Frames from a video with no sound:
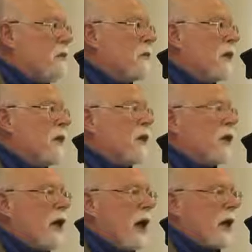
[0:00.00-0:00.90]
and he's a
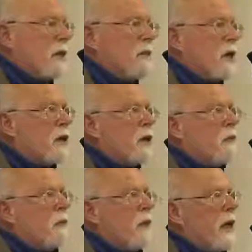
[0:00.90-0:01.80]
giant amongst human
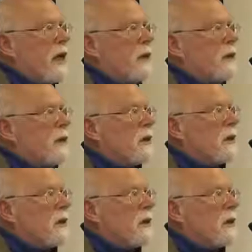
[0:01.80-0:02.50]
beings.